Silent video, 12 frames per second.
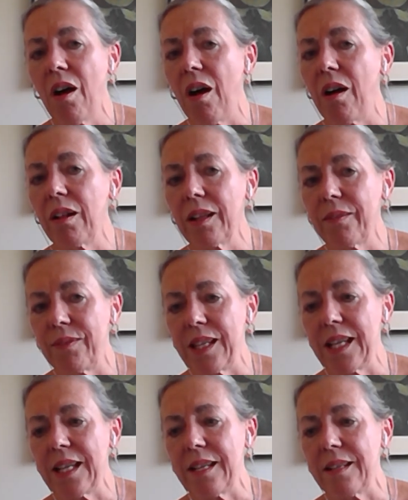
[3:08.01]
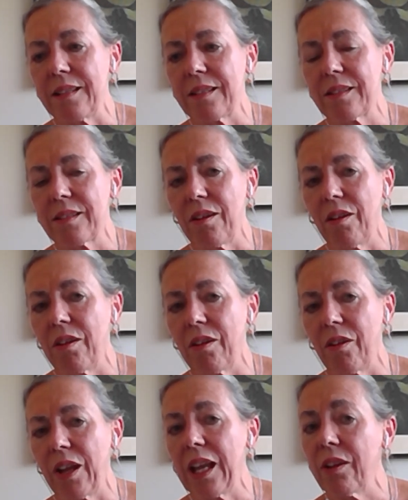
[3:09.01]
All of these
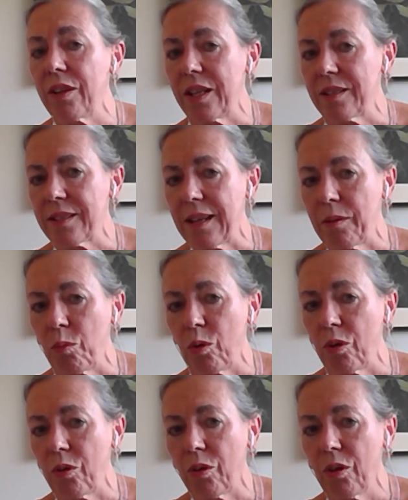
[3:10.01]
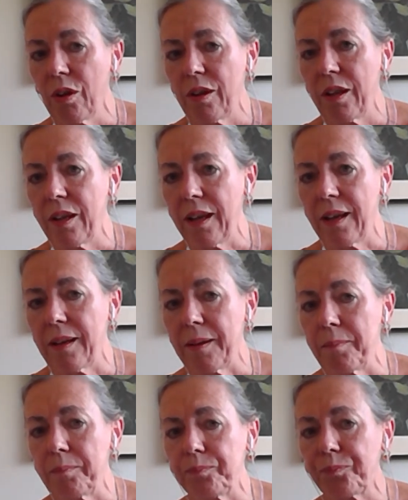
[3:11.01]
are areas that we're
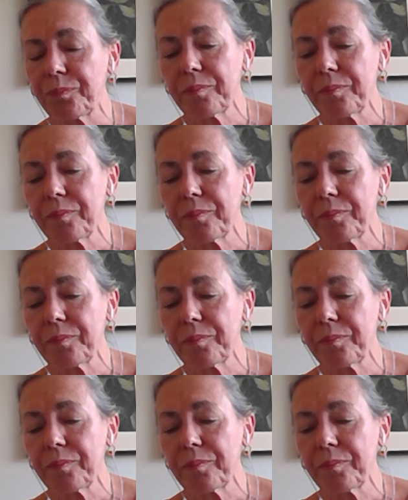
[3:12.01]
um,